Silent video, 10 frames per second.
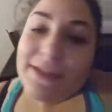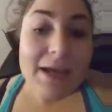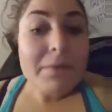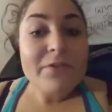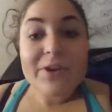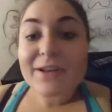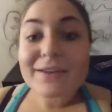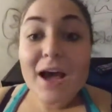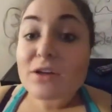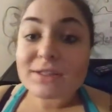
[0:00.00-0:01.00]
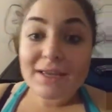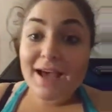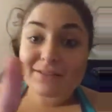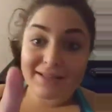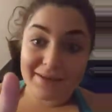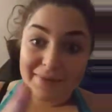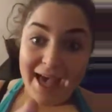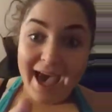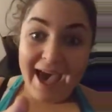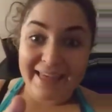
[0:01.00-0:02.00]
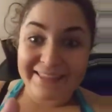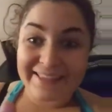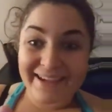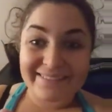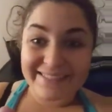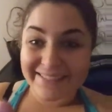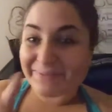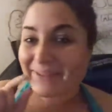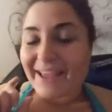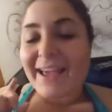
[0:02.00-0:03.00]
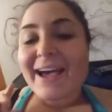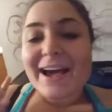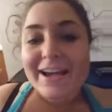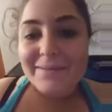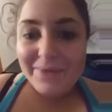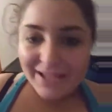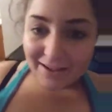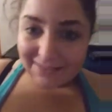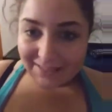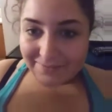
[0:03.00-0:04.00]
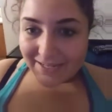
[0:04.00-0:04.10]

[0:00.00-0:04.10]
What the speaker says: the name of it. Calcium. Calcium. I get my calcium